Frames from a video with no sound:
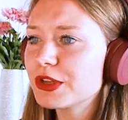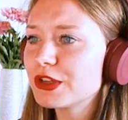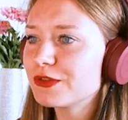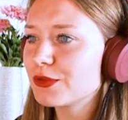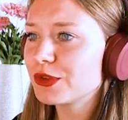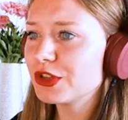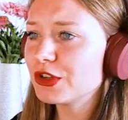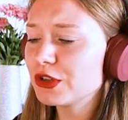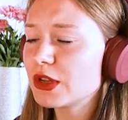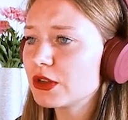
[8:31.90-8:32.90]
it from
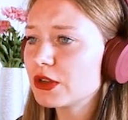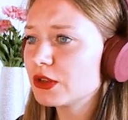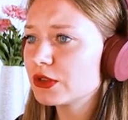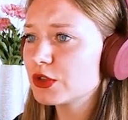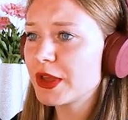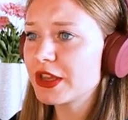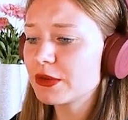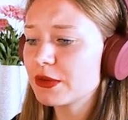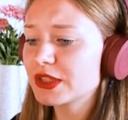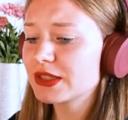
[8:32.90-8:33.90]
here, not to make a
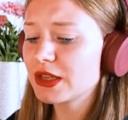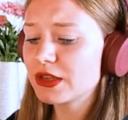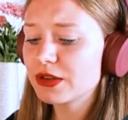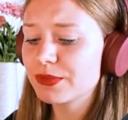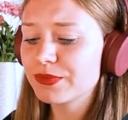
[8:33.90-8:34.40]
mistake.